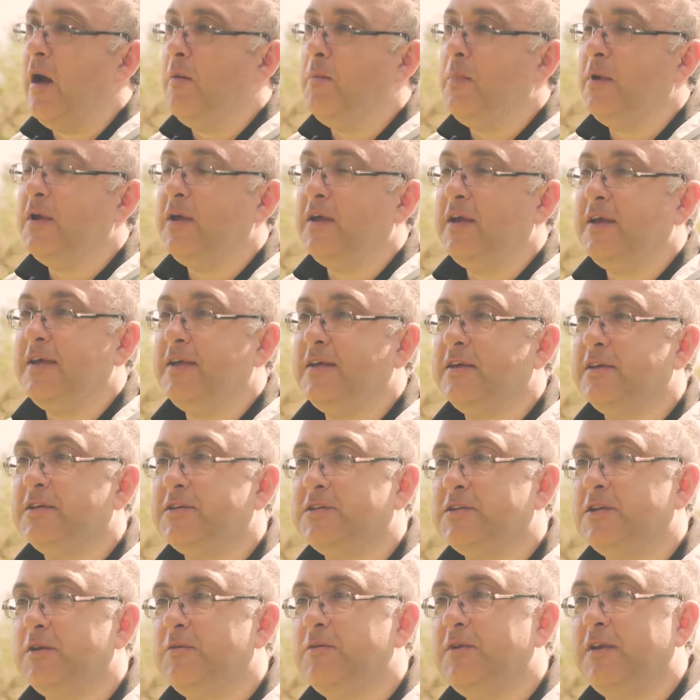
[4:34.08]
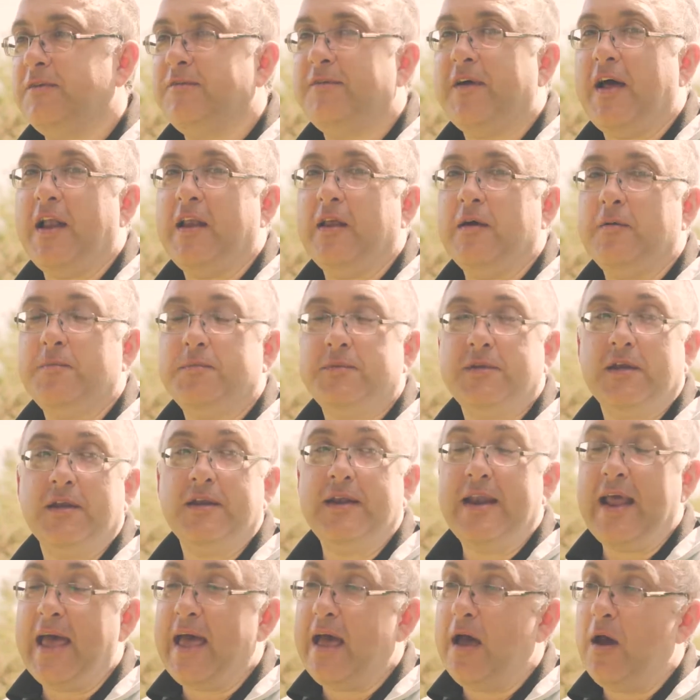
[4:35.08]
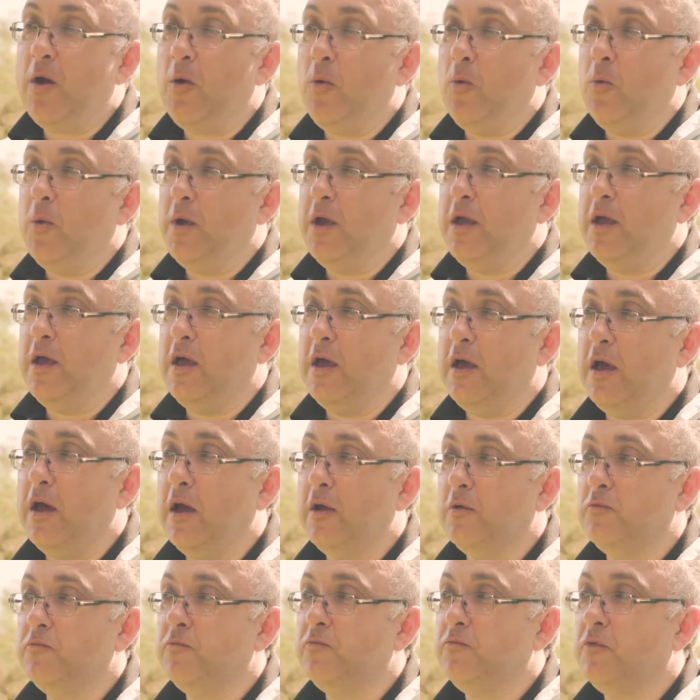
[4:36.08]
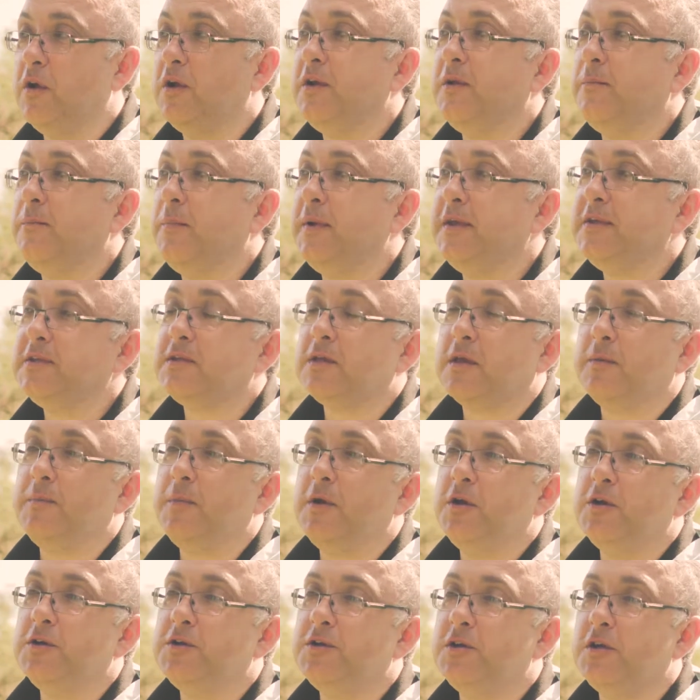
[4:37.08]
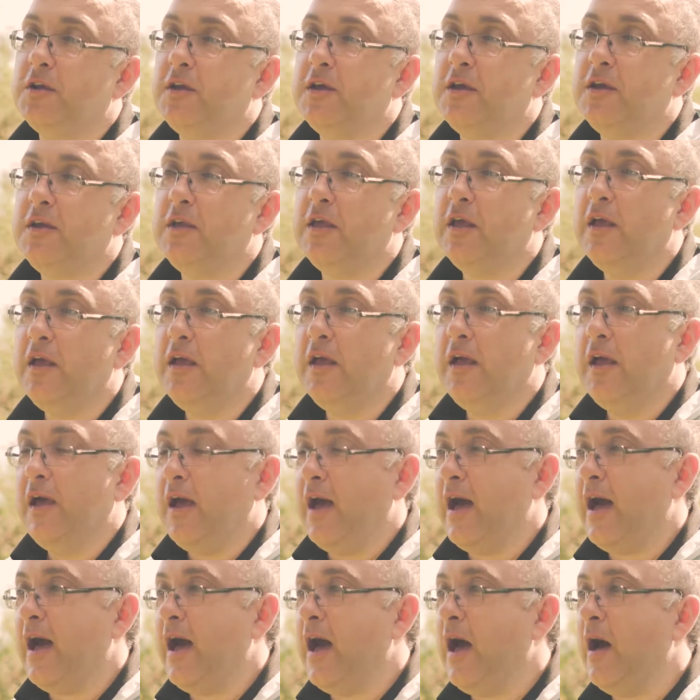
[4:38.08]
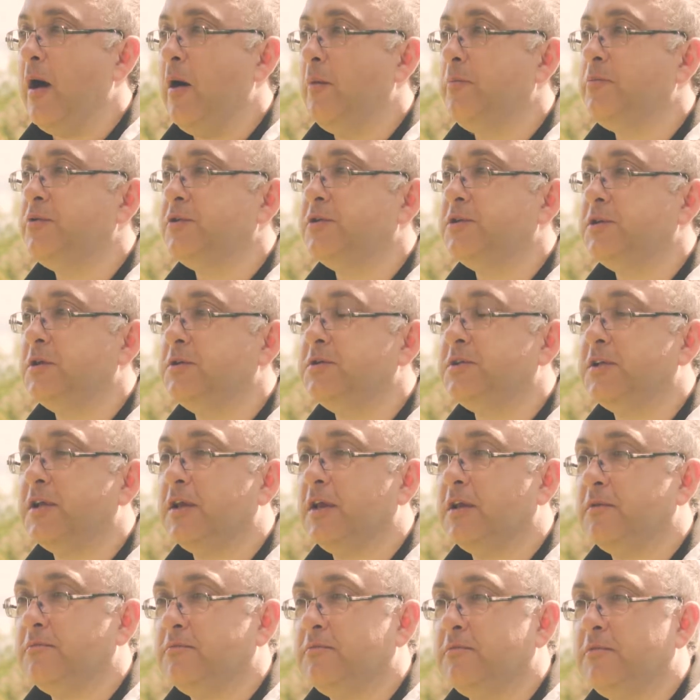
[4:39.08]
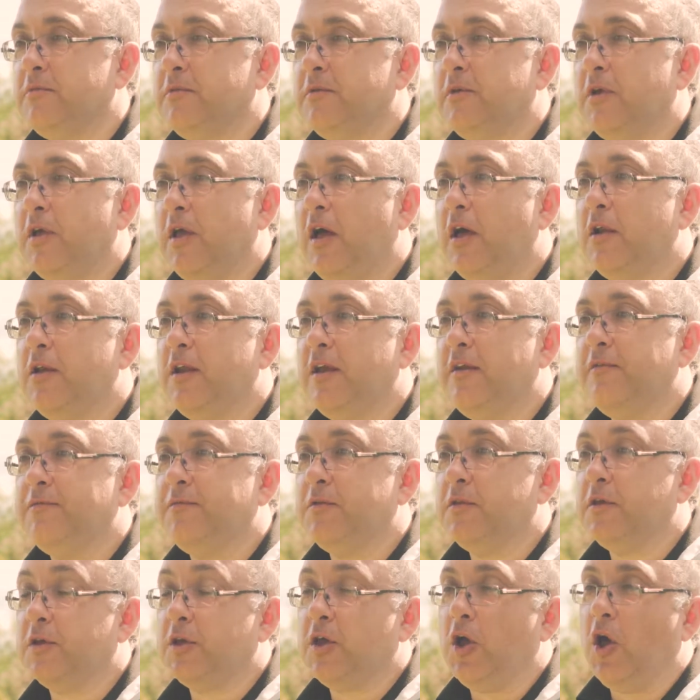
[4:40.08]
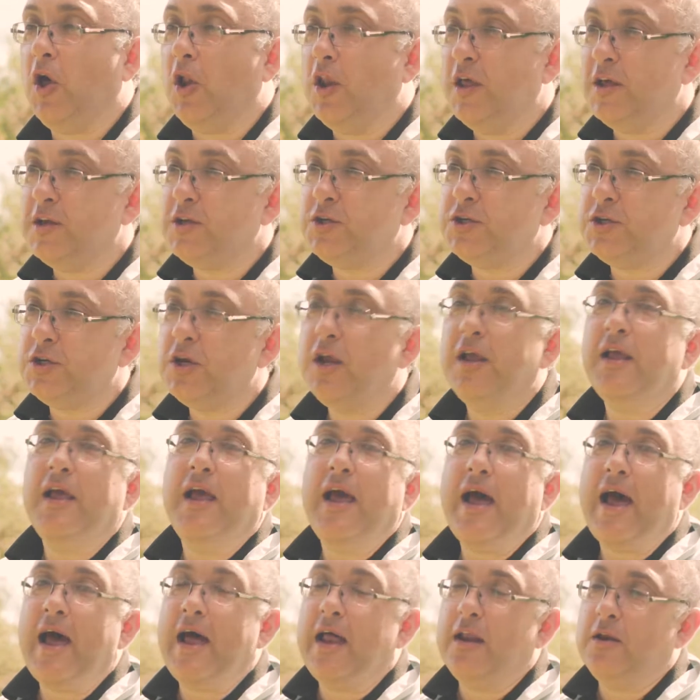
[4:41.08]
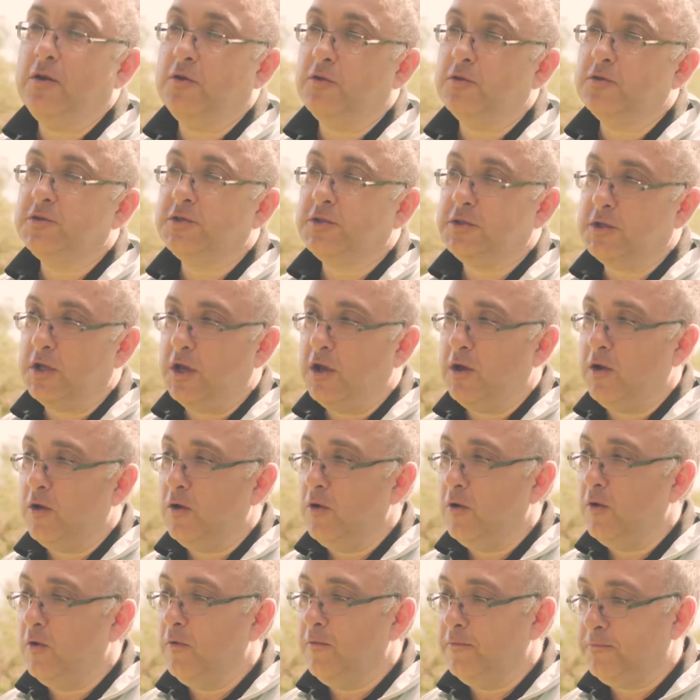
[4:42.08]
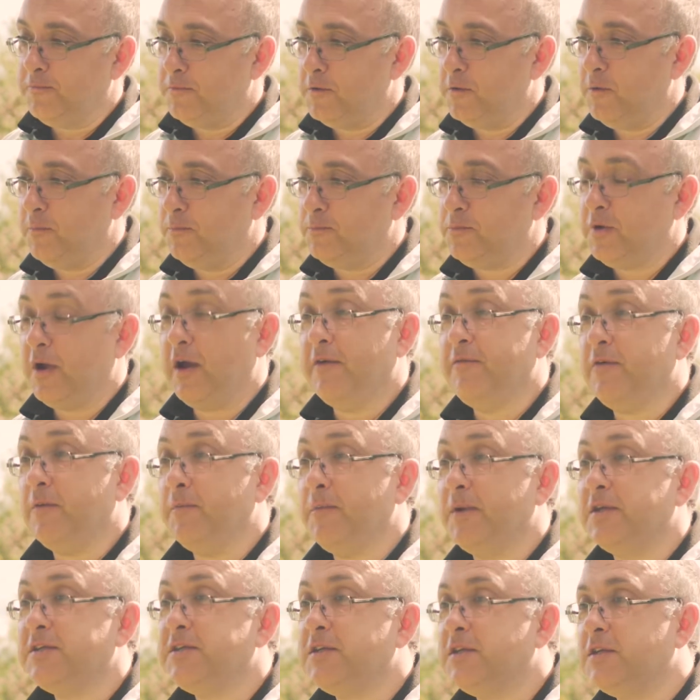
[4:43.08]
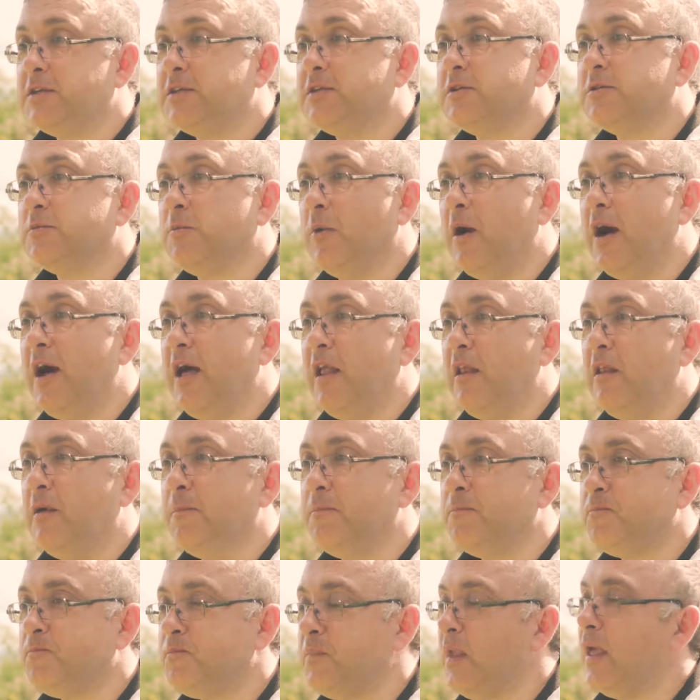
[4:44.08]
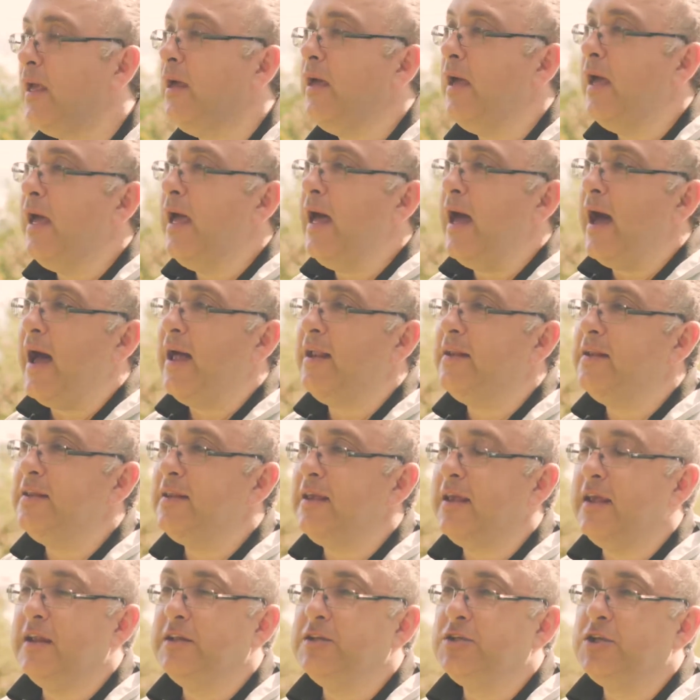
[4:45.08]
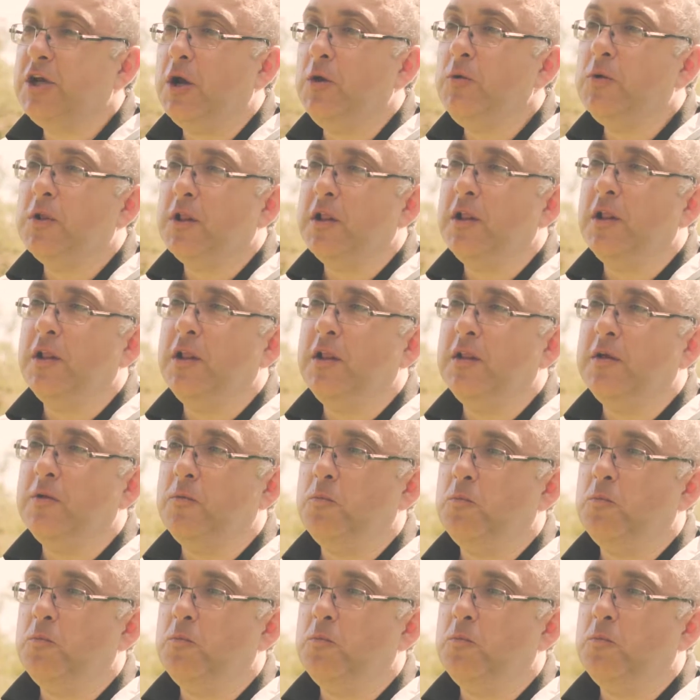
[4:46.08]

but it has soon developed, and now we're running bees commercially, producing honey for the college and also through private business as well. And in total,